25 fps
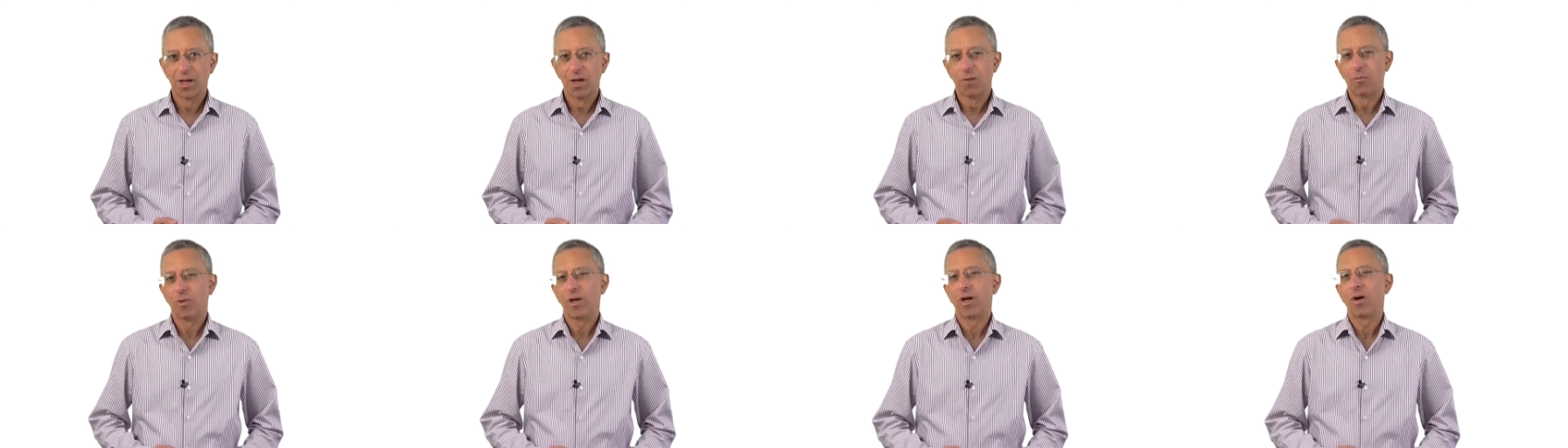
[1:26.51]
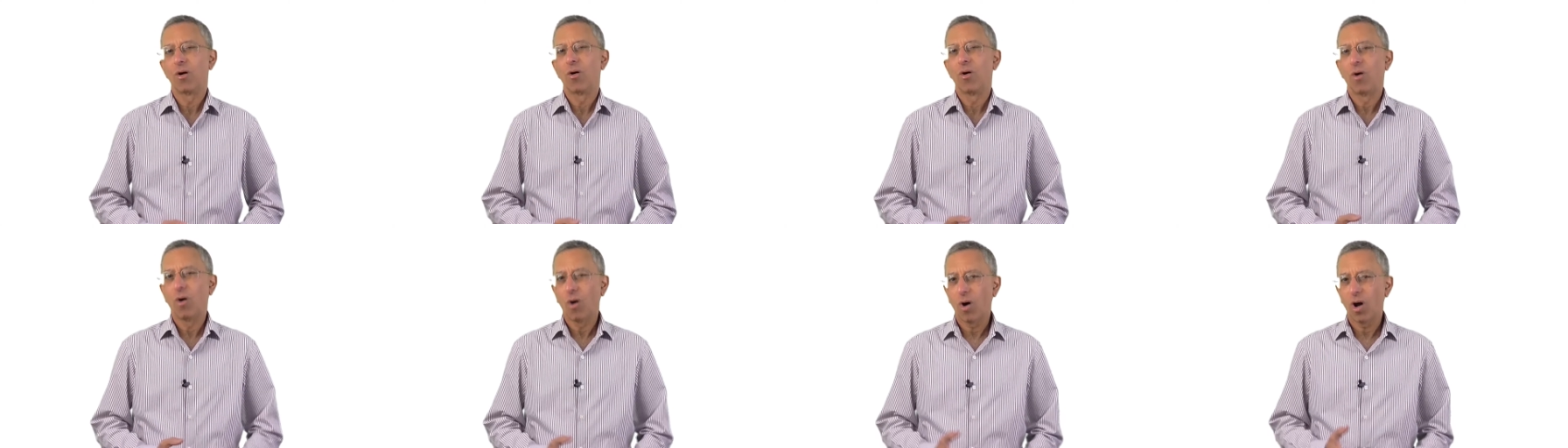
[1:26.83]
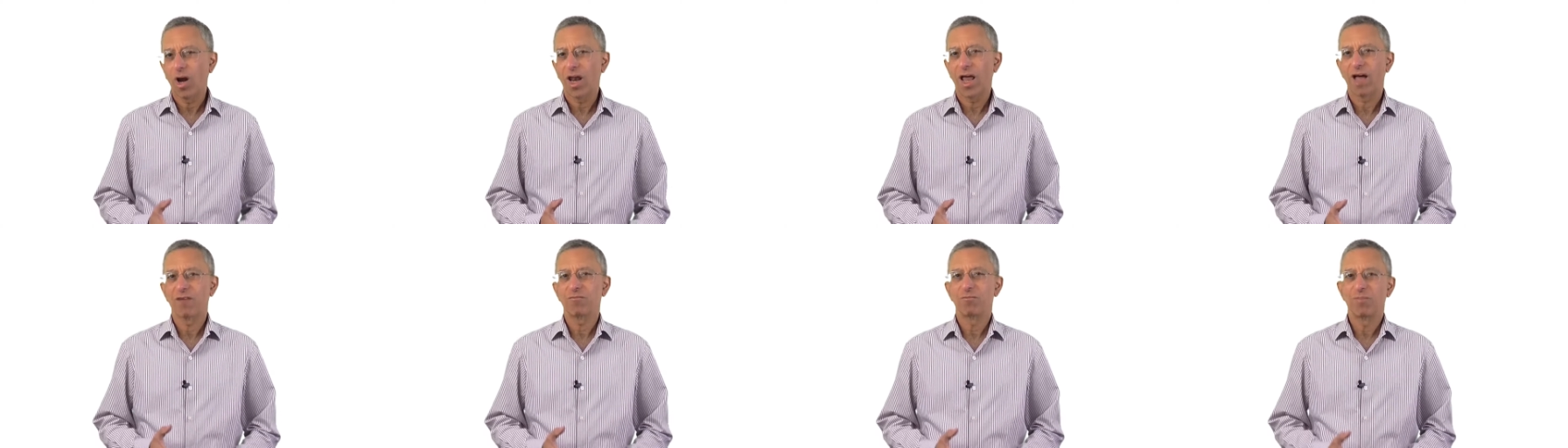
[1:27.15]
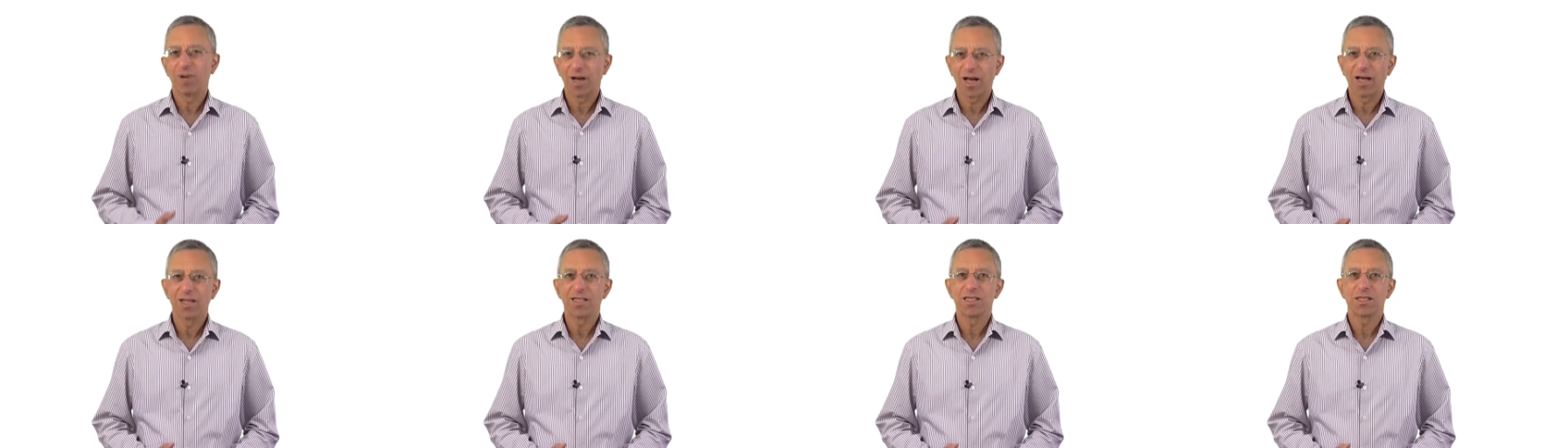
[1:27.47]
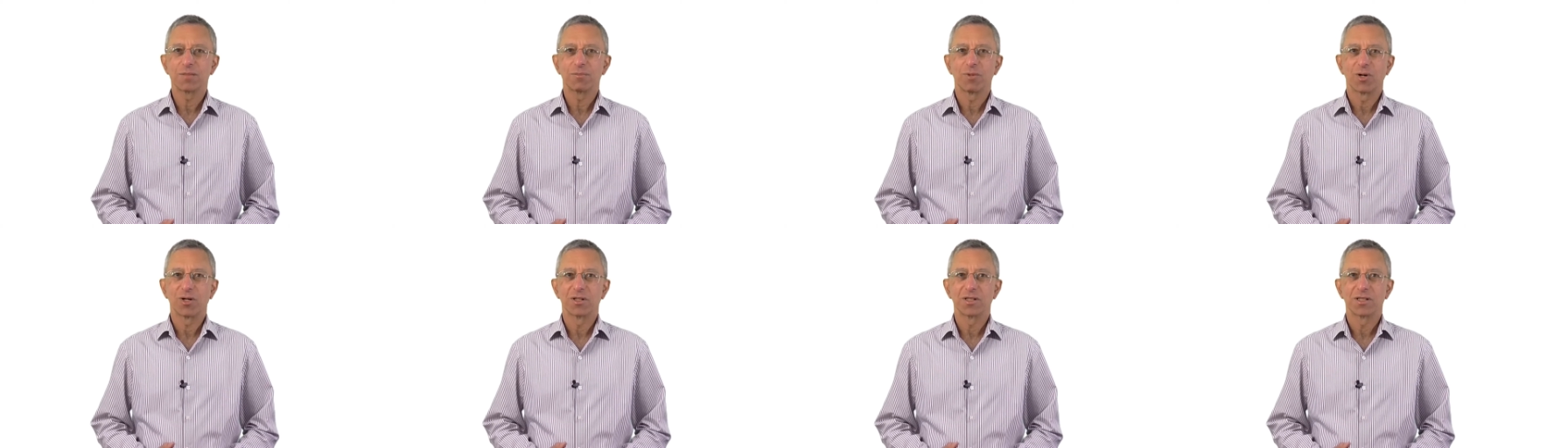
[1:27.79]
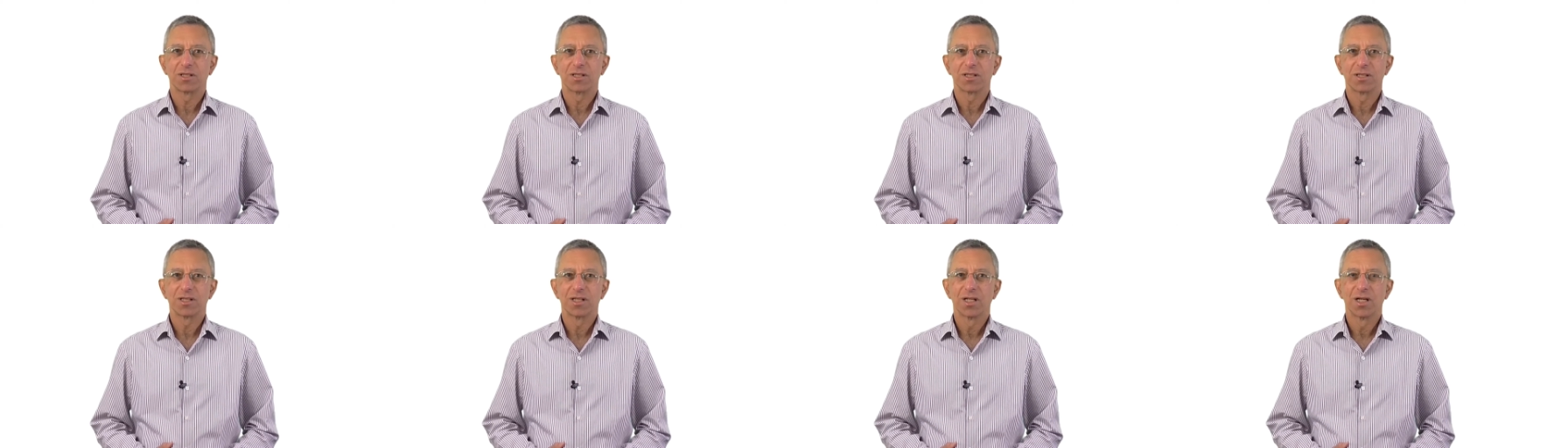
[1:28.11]
We all have blind
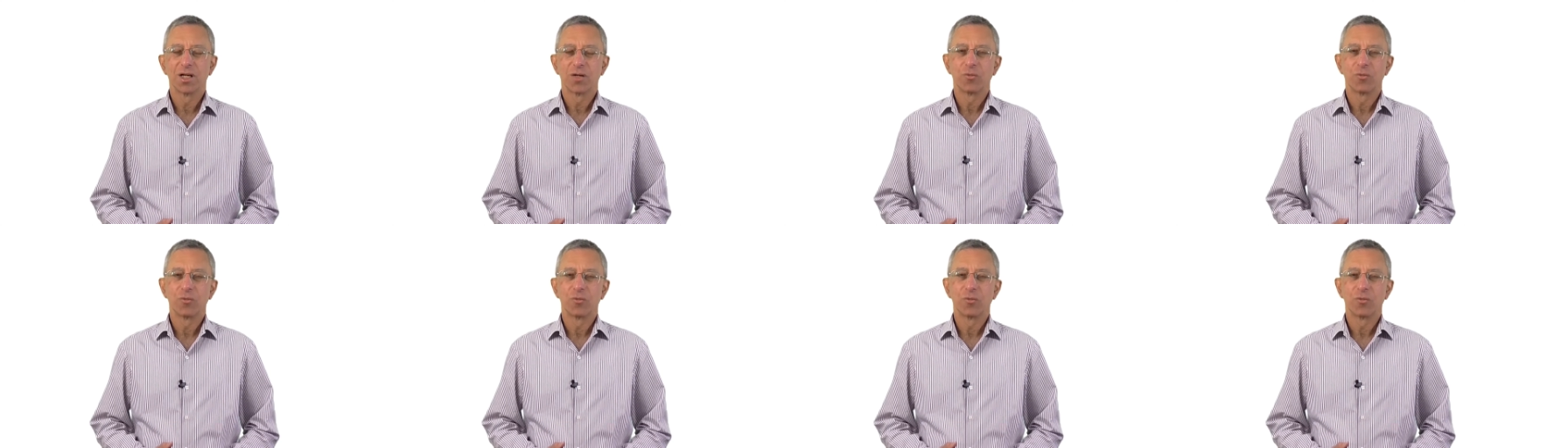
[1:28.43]
spots.